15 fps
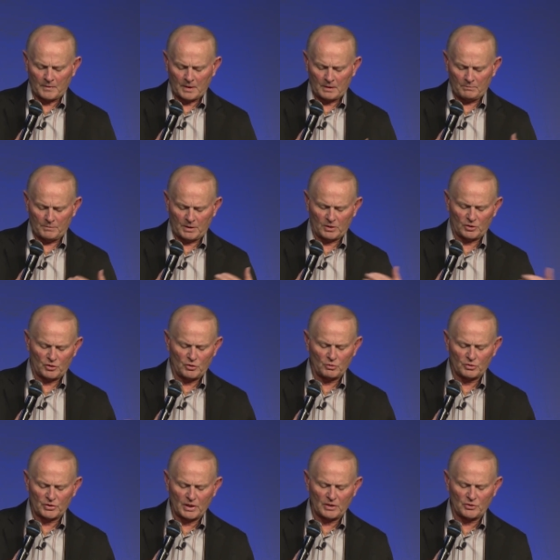because you
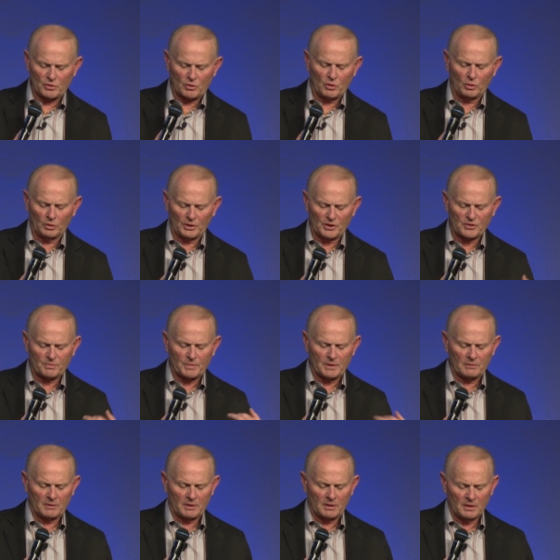said your Holy
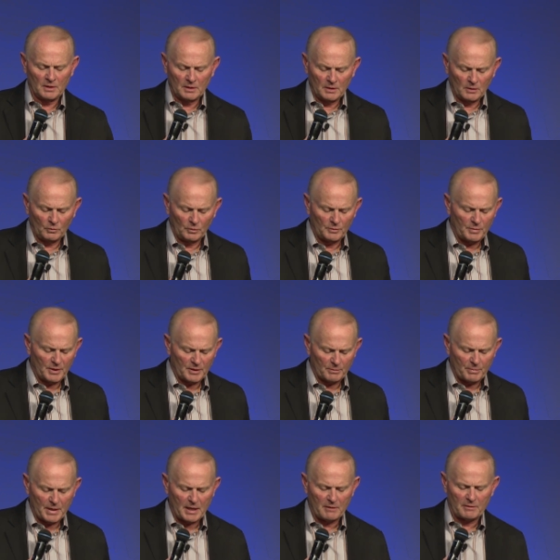Spirit would be the
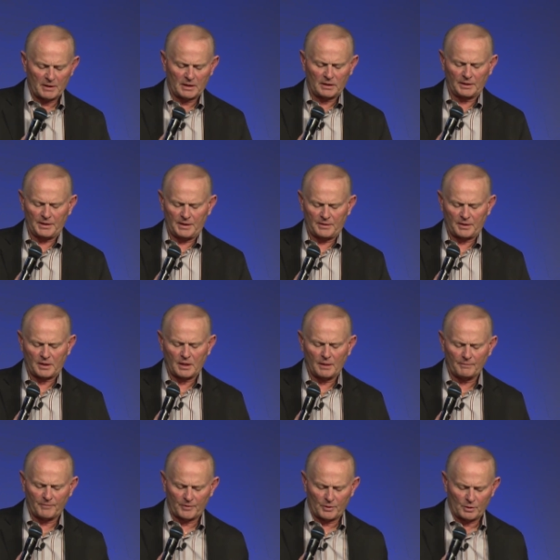paraclete, the
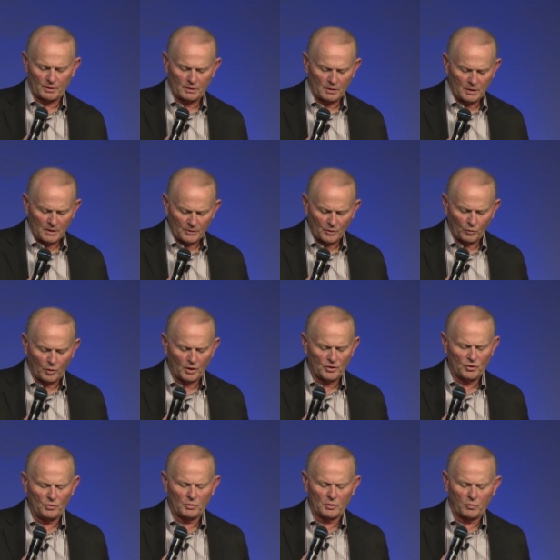comforter, the one
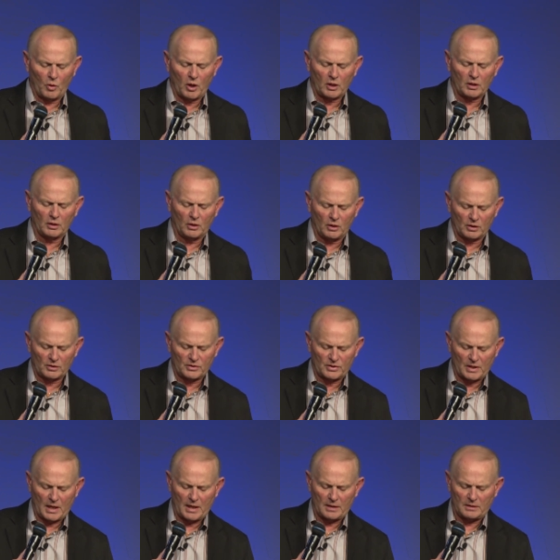who would walk
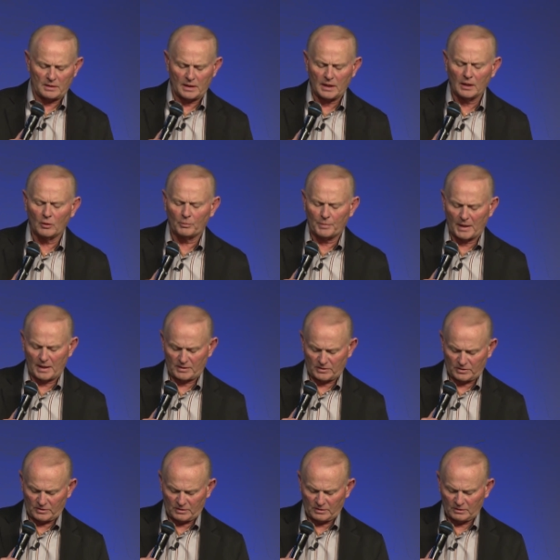alongside to help us